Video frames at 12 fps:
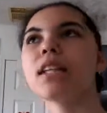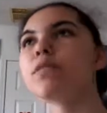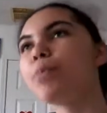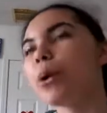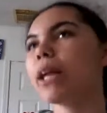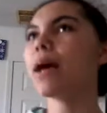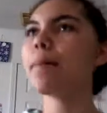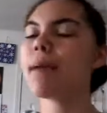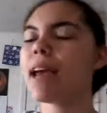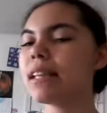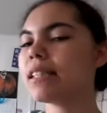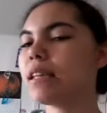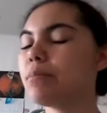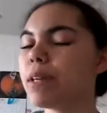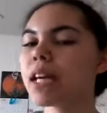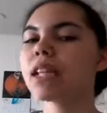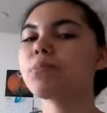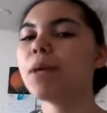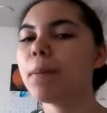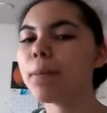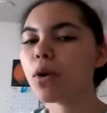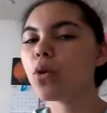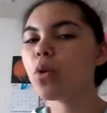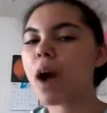it's pretty amazing because
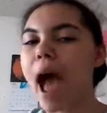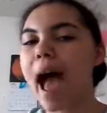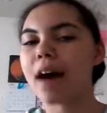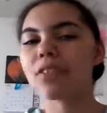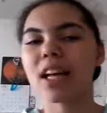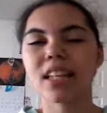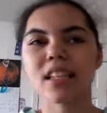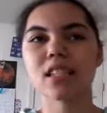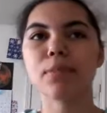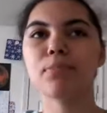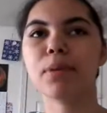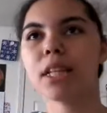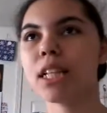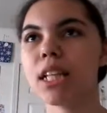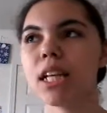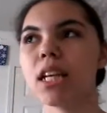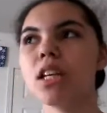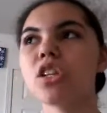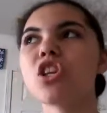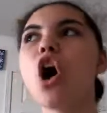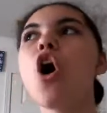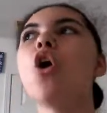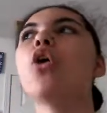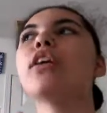people who have like disabilities
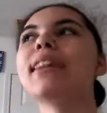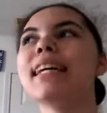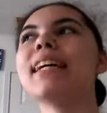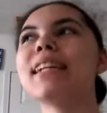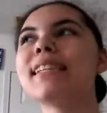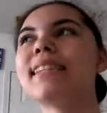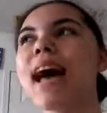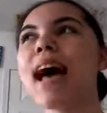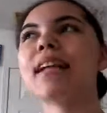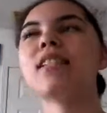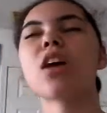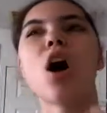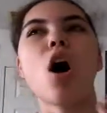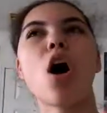or things that